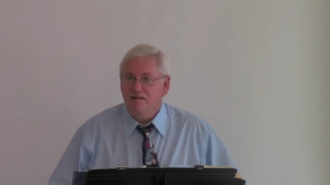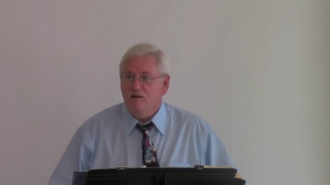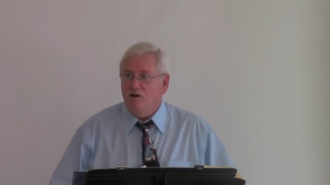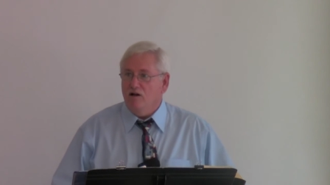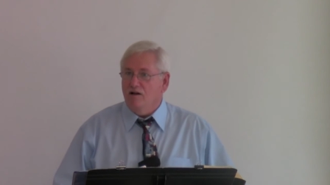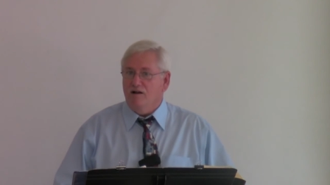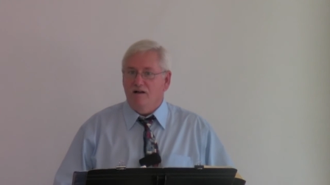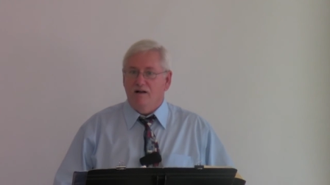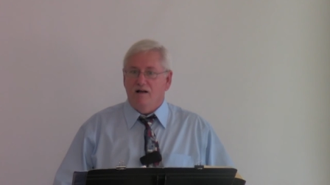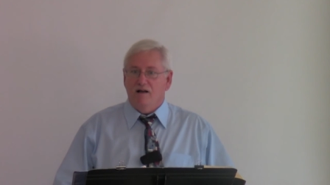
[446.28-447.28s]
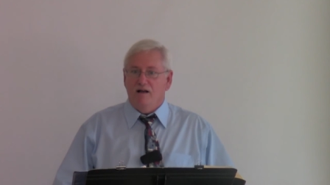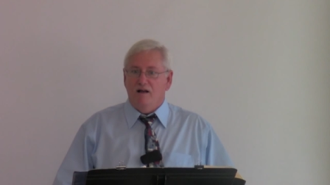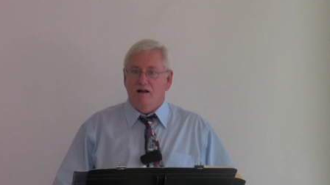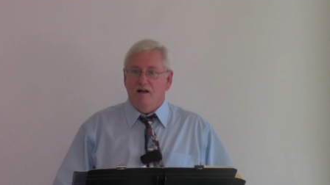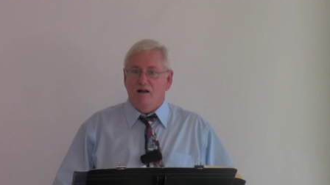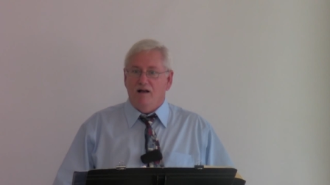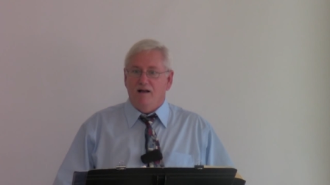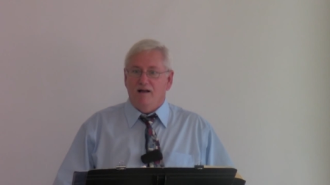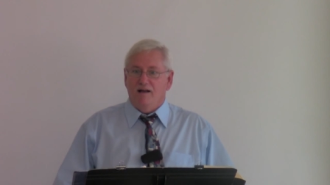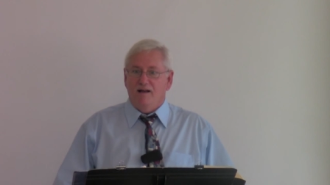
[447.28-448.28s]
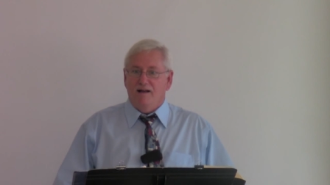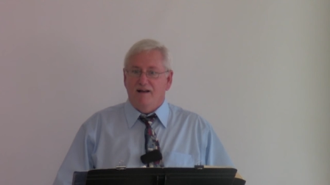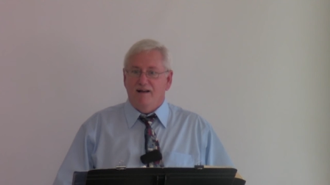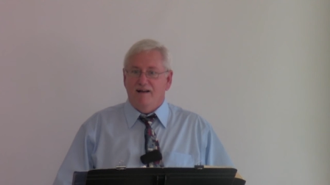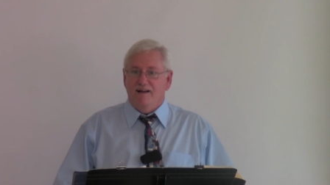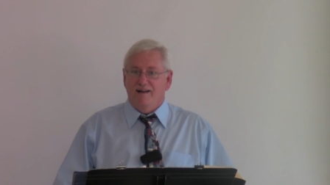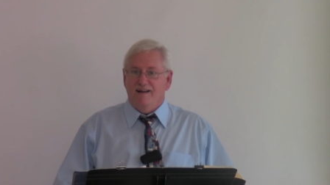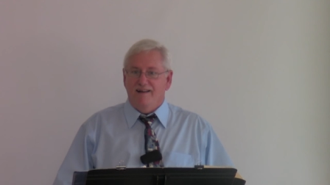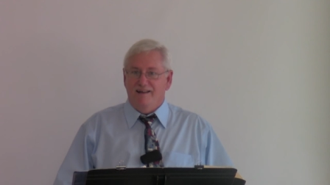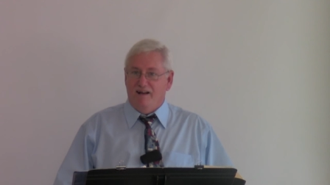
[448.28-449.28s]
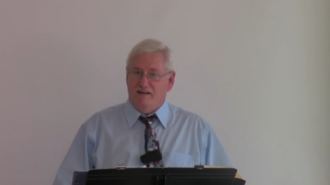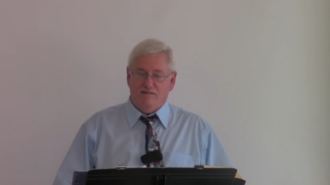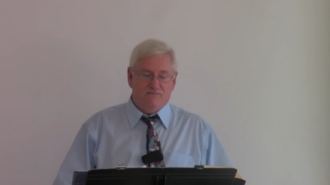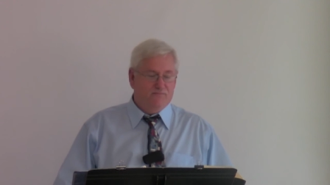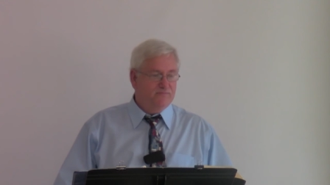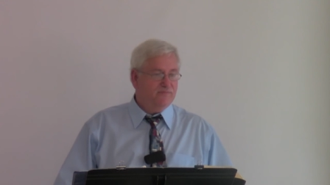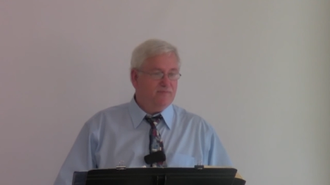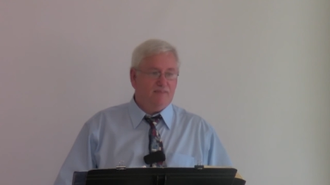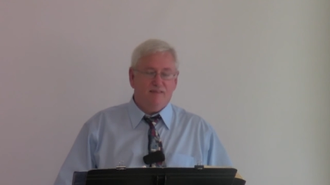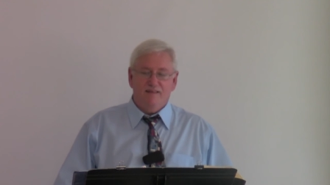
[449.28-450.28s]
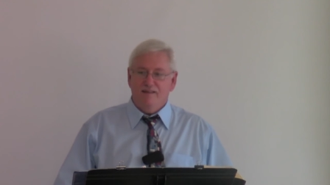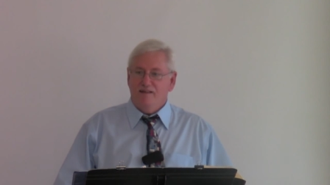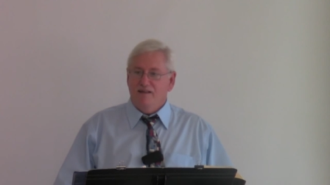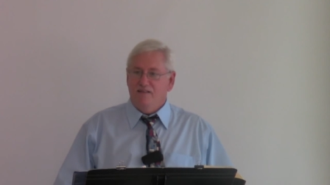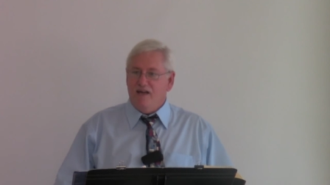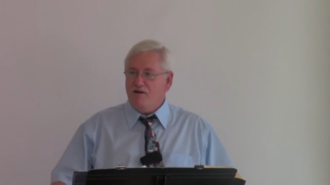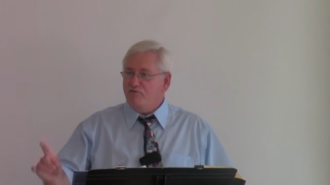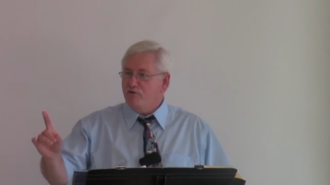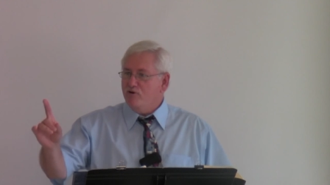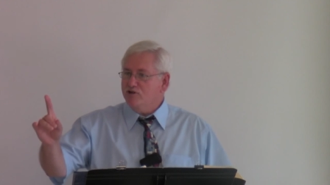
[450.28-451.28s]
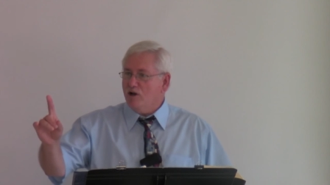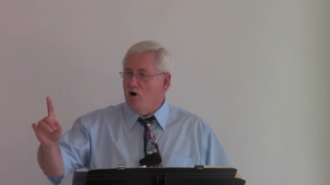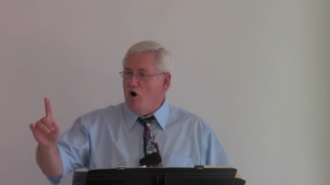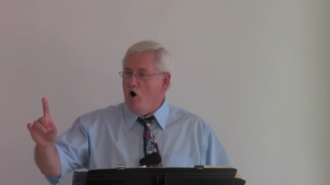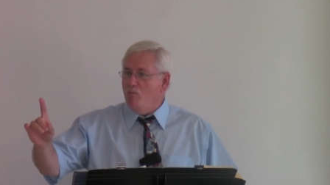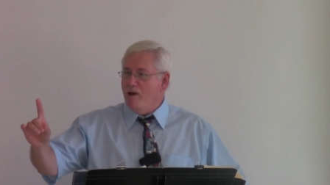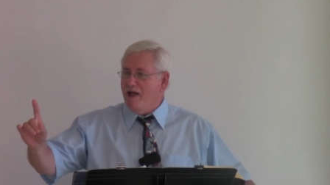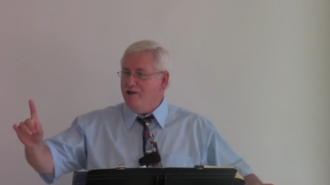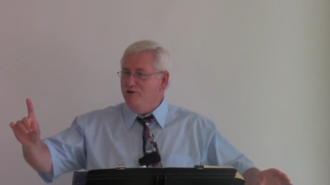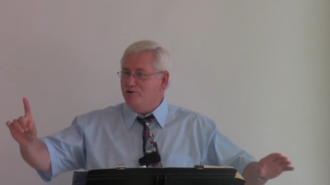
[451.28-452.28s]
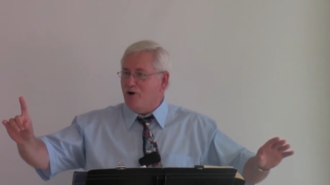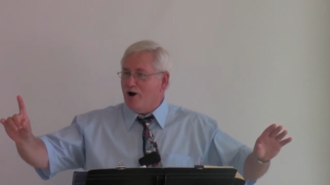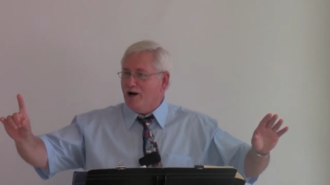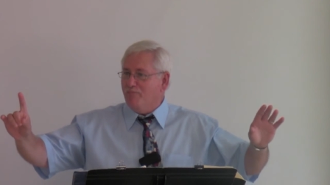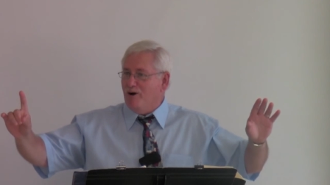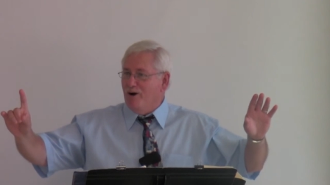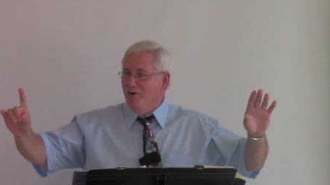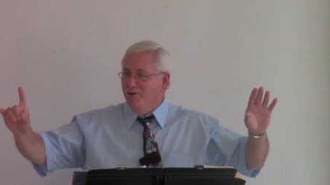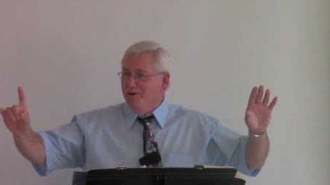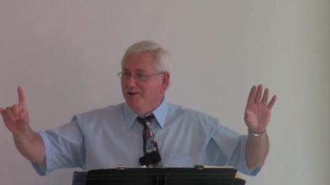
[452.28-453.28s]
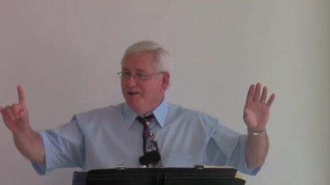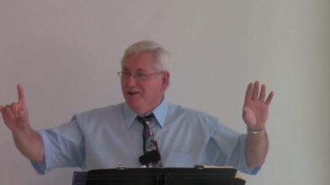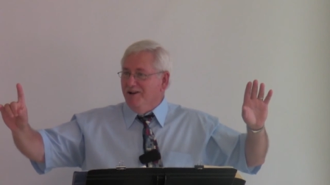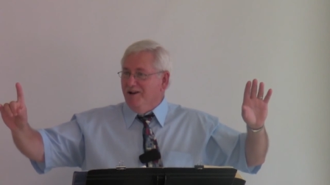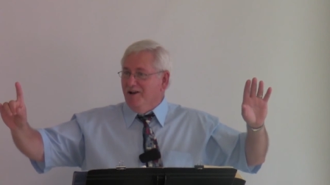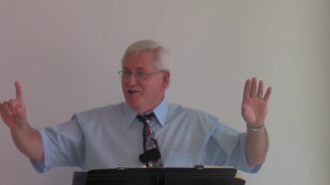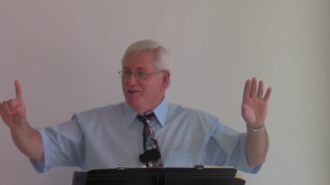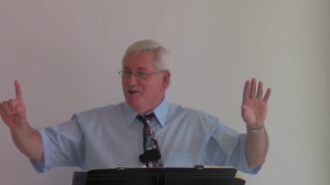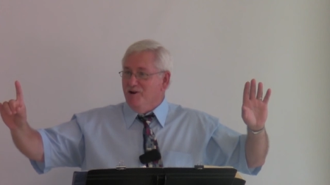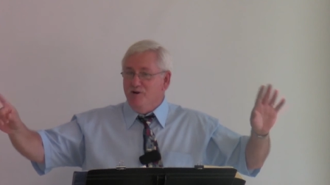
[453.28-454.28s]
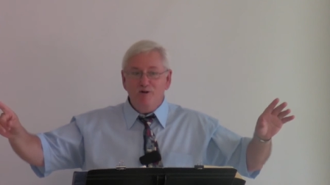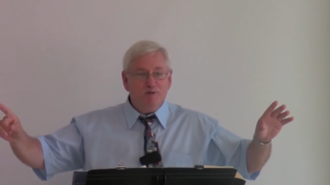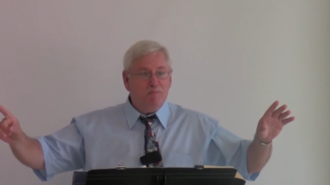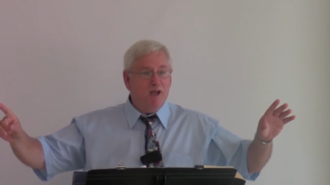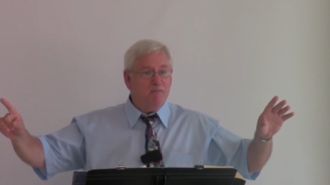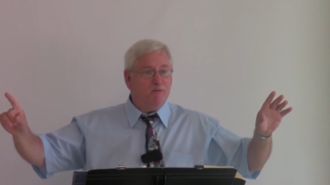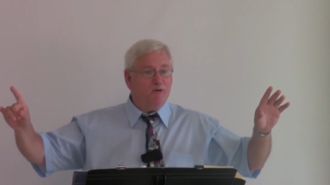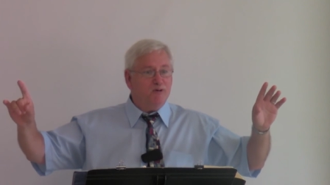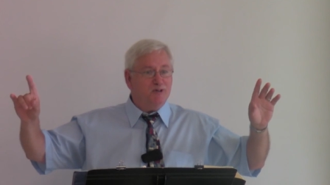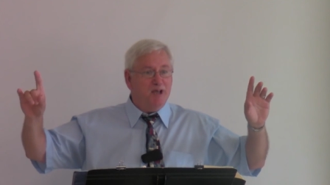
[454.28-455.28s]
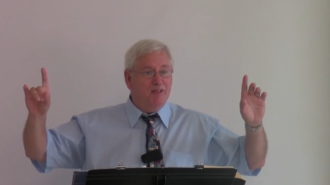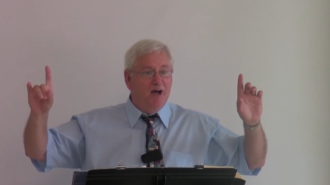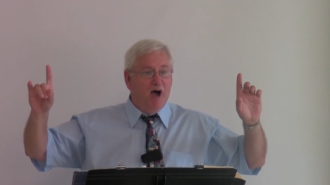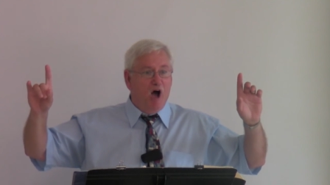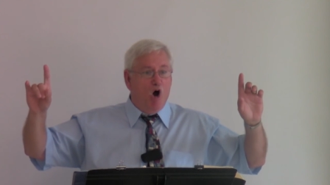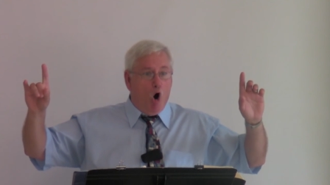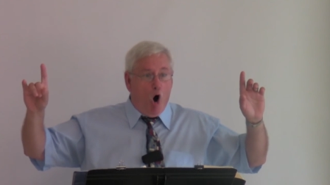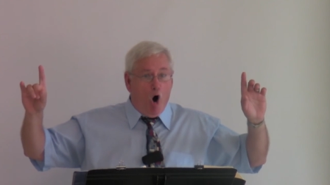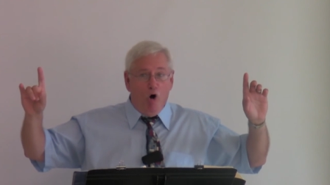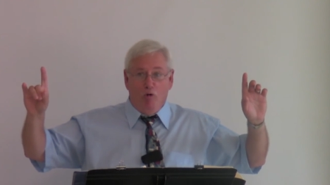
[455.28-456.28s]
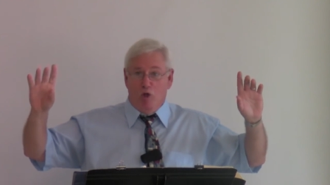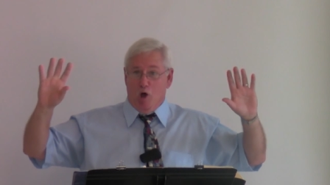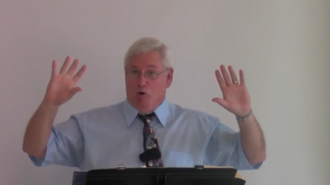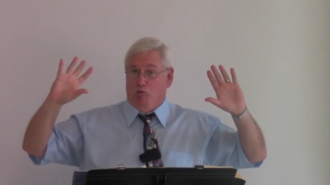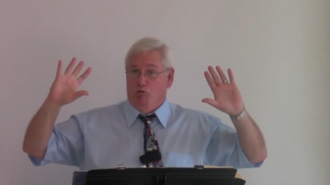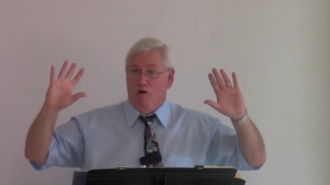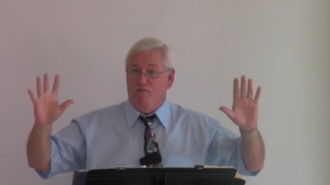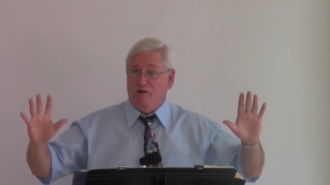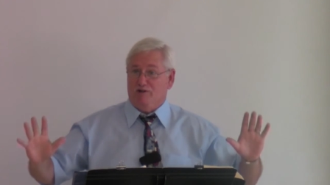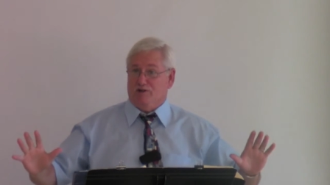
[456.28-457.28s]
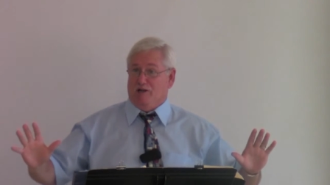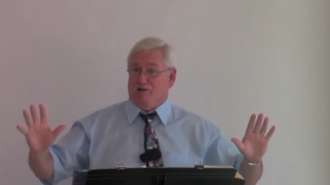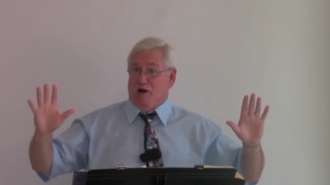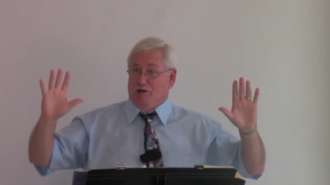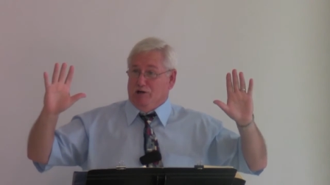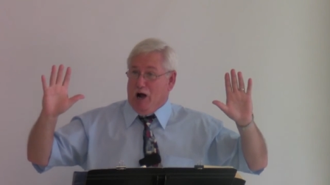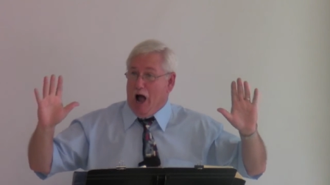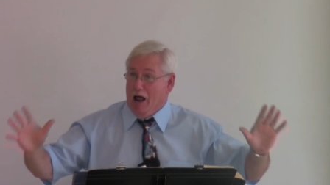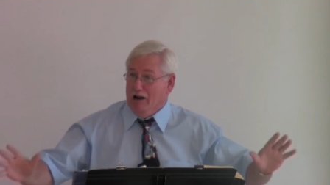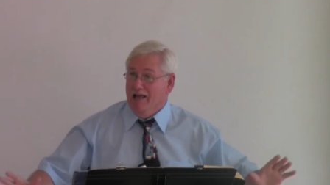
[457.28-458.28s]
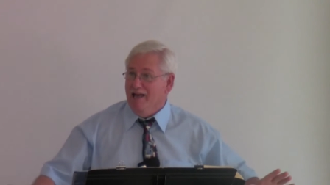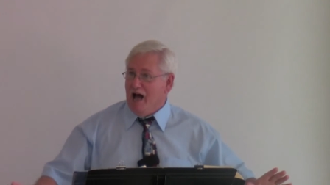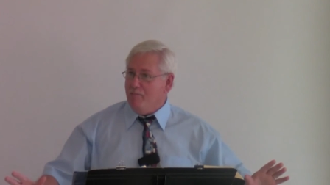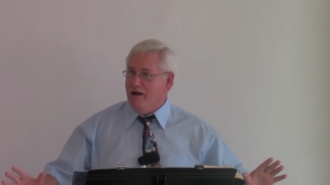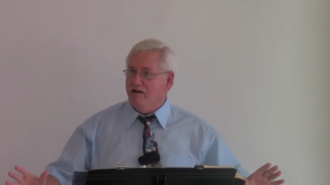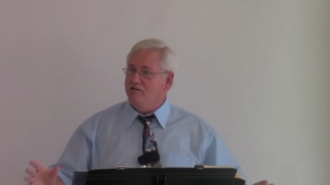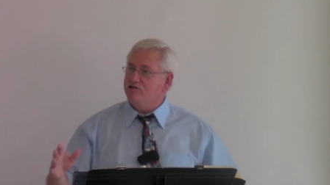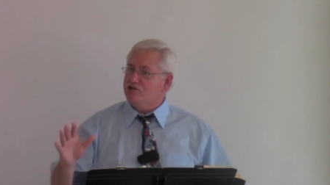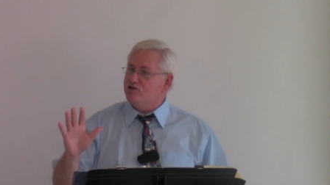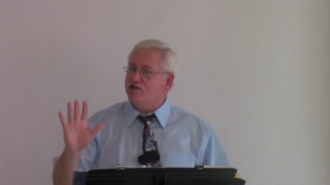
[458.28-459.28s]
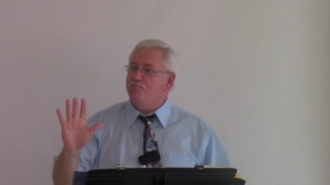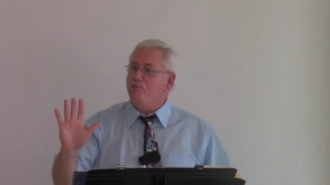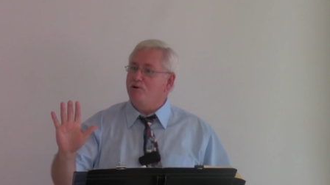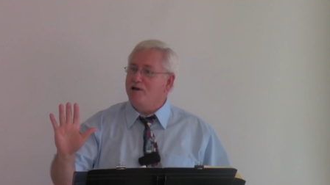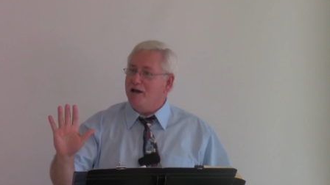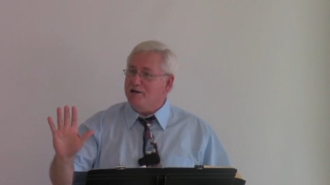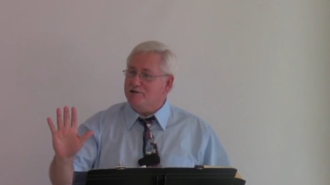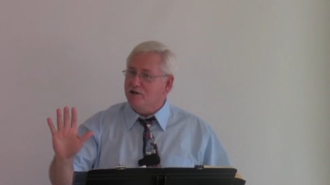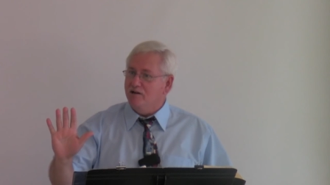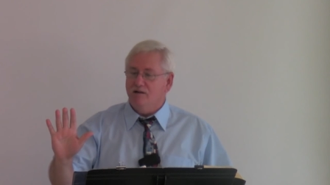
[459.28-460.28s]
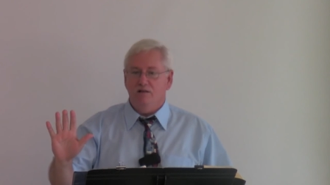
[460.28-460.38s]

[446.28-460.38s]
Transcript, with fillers: The scariest thing on TV was The Wizard of Oz. Yeah. That first, oh man, you talk about the newspapers and the horrific such on God. I mean, it was a simple kiss.